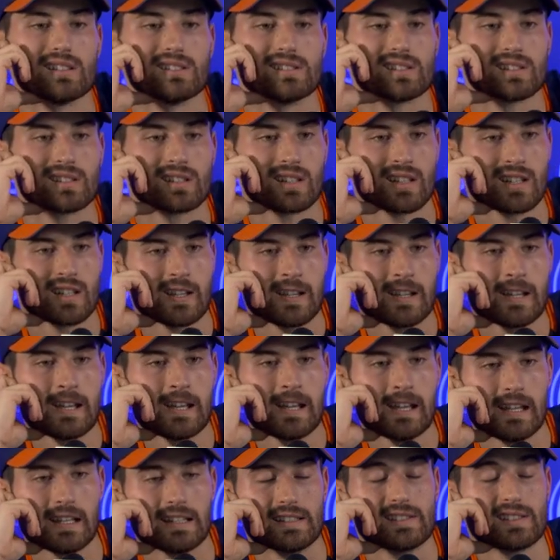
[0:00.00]

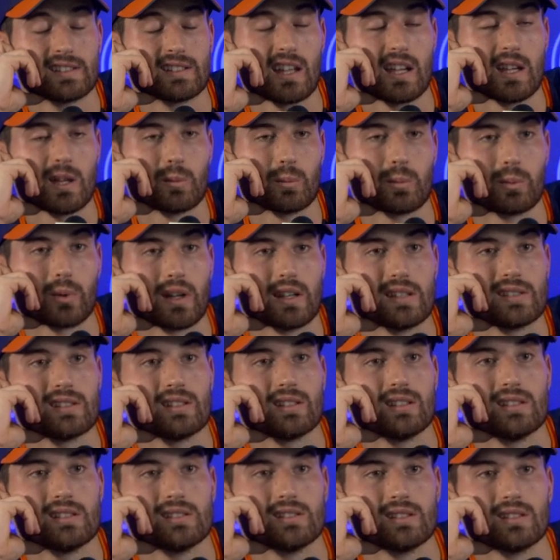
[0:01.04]
It's staying
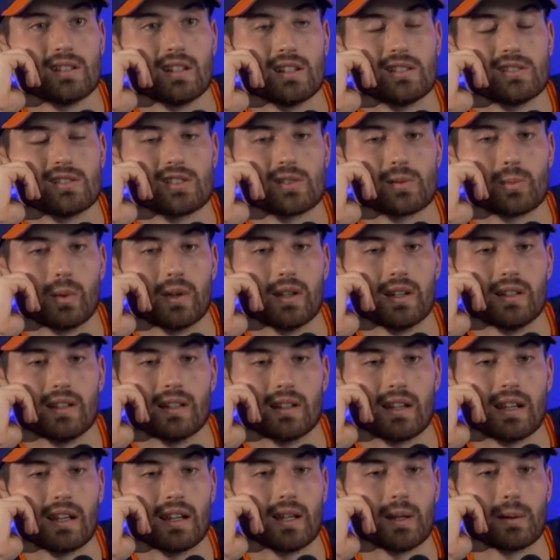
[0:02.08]
present and just playing
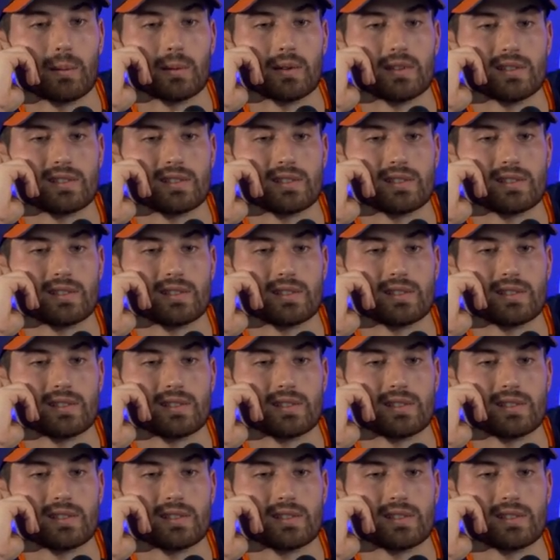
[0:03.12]
the game.